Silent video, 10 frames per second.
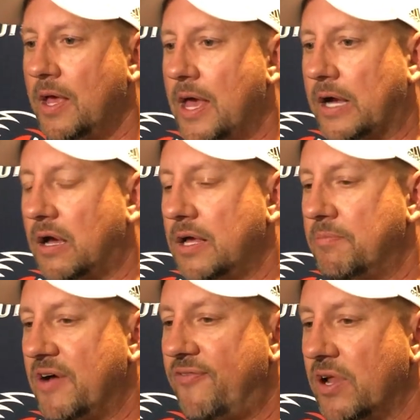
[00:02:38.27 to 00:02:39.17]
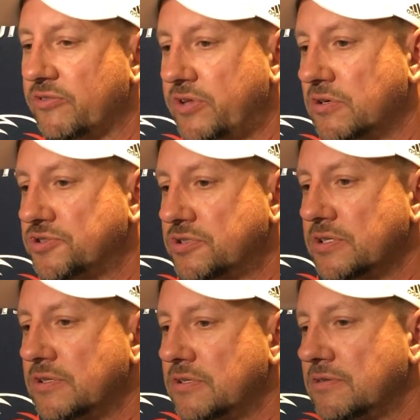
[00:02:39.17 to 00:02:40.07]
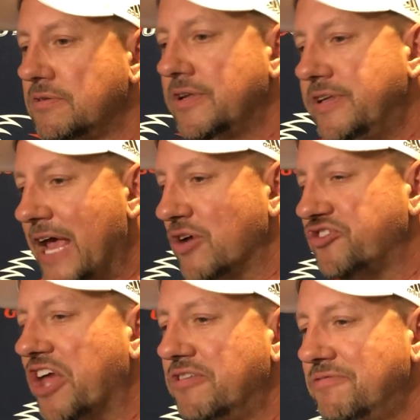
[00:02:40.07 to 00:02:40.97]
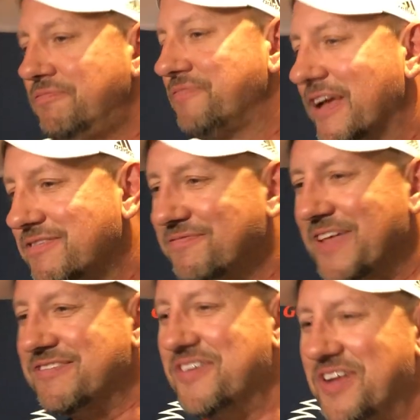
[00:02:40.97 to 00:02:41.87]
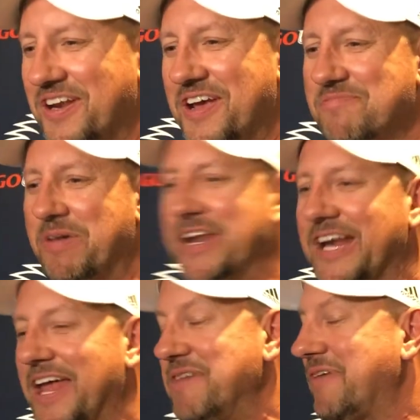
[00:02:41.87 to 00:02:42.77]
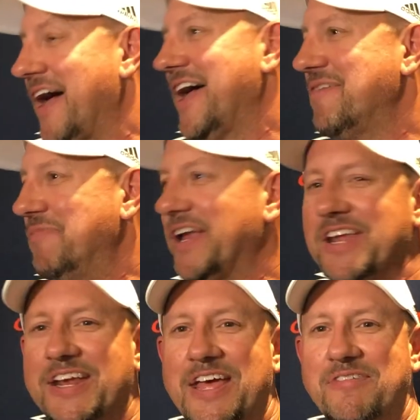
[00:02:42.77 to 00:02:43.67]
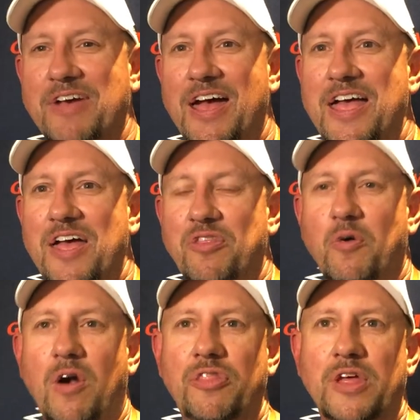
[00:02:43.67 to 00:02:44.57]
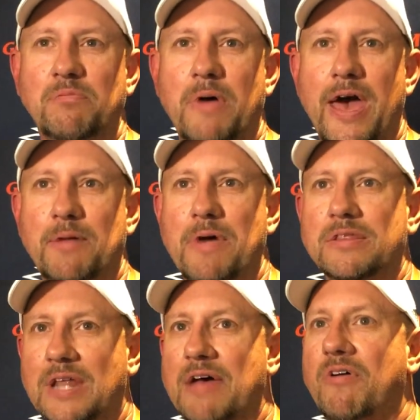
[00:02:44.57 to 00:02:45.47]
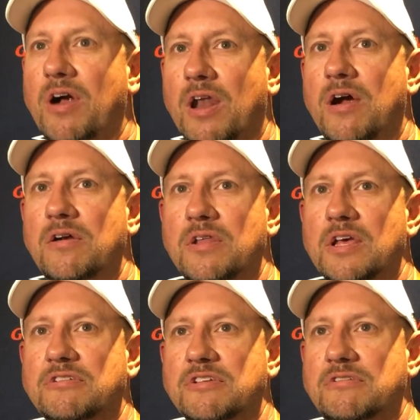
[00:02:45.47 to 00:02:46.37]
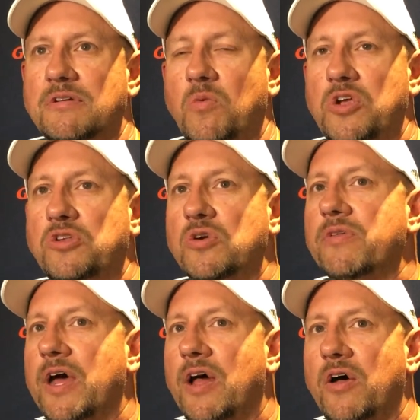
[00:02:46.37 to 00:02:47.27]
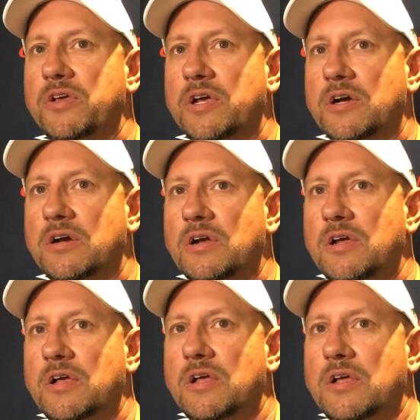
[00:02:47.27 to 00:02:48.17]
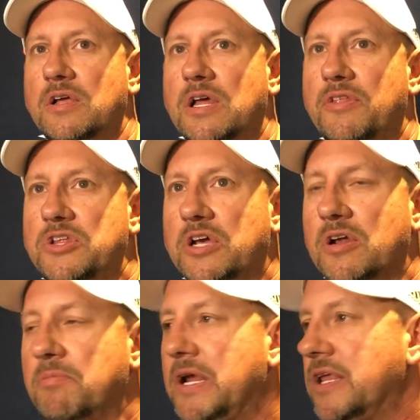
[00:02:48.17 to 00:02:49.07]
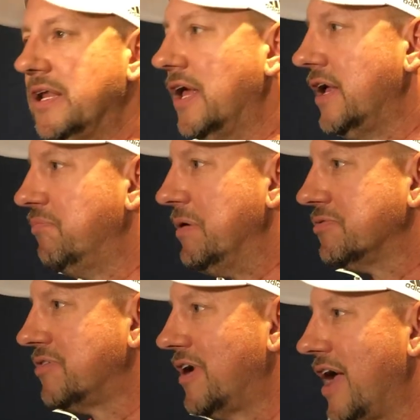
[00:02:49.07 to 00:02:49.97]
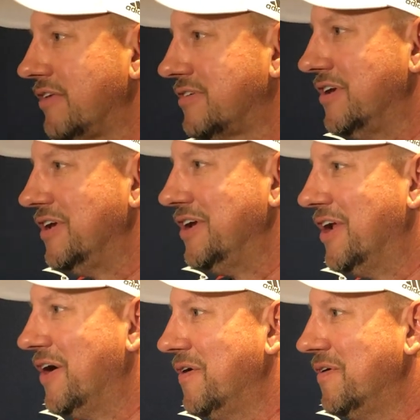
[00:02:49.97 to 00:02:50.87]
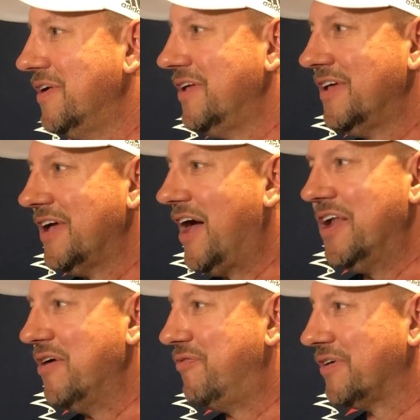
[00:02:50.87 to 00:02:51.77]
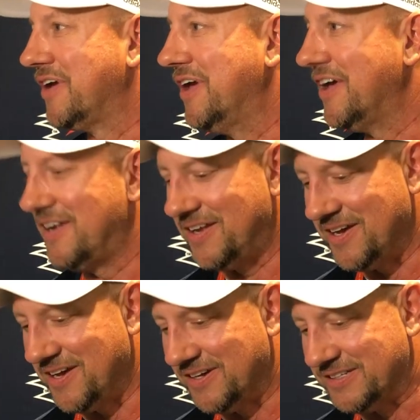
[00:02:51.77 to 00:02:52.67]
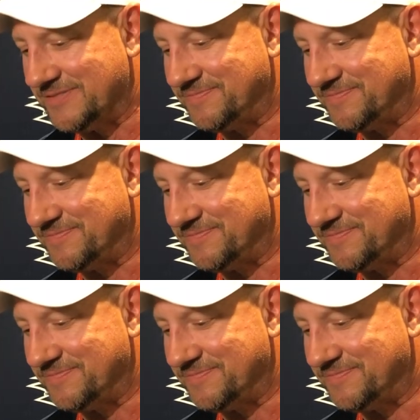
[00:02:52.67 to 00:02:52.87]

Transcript: I call him Buffalo Soldier and Danielson. That's, that's their nickname. Big nickname guy. Big nickname guy. The only thing bad about that, I've already learned this, is when you do that all year, and then you go to media day, and people start asking you, you know, I'll never forget. Uh,